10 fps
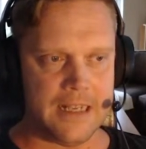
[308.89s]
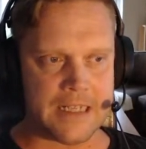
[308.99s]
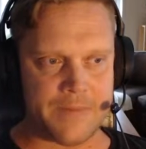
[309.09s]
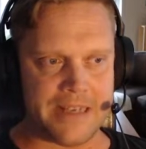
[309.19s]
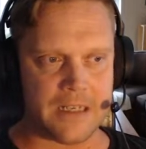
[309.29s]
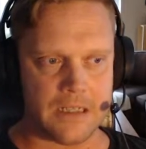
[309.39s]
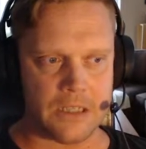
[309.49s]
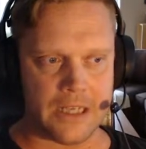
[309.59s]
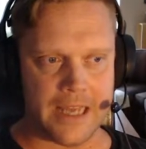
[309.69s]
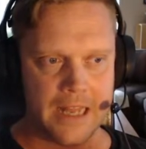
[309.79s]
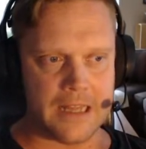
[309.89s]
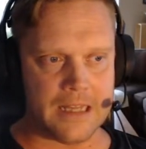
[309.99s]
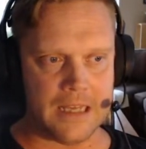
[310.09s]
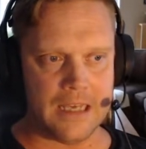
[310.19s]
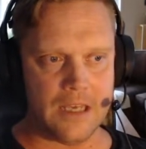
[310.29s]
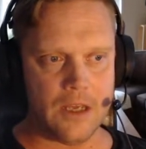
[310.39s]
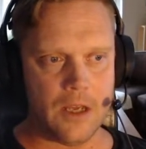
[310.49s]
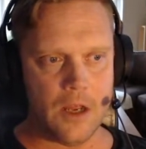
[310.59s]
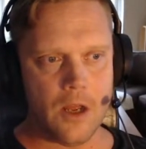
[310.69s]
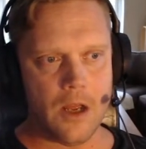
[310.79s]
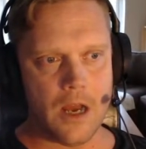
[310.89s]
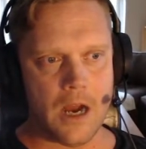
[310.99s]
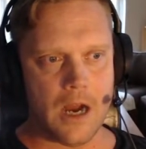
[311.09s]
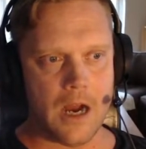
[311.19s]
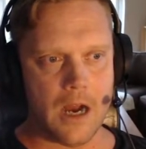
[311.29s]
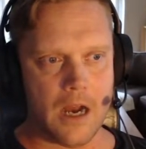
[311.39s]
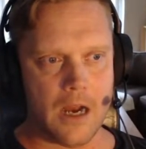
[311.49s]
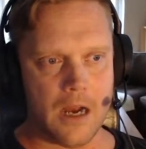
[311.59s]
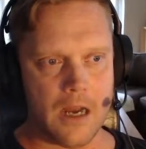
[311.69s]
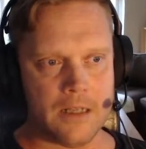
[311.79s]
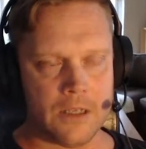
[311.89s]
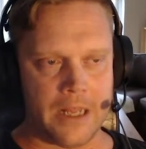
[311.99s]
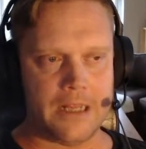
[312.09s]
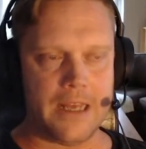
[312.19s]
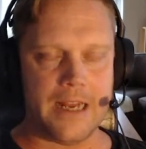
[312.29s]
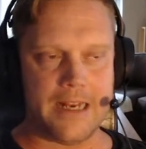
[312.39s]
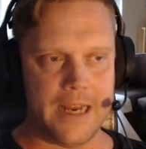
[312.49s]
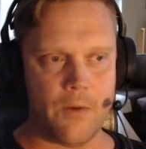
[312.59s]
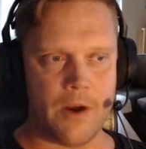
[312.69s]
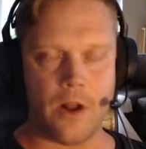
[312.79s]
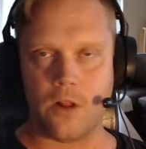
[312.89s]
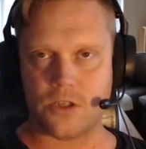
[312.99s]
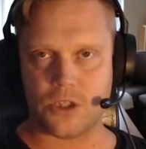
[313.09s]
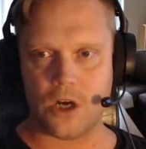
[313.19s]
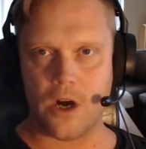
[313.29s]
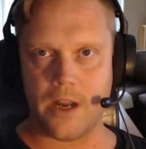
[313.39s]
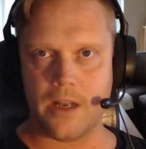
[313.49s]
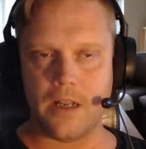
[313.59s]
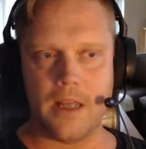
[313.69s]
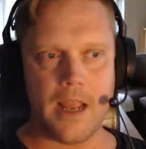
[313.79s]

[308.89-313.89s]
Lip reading: It's basically to get the idea where it all started,